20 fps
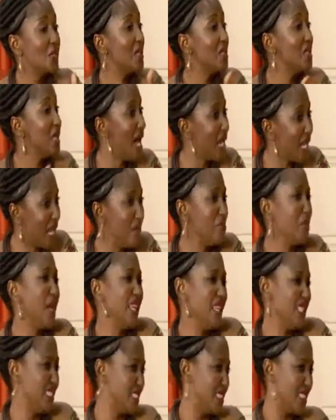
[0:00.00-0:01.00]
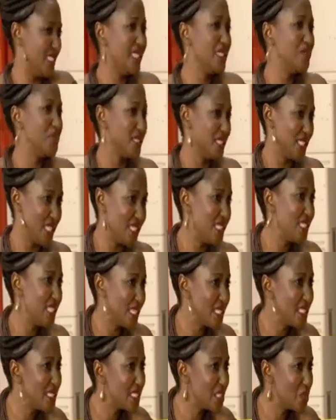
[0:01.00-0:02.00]
So I don't need to 30%
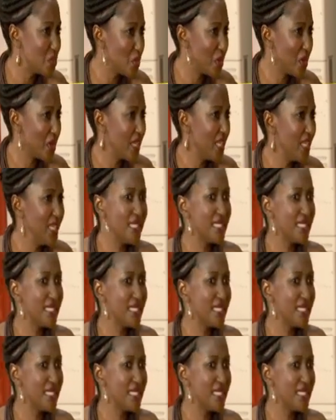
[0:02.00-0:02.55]
that isn't working.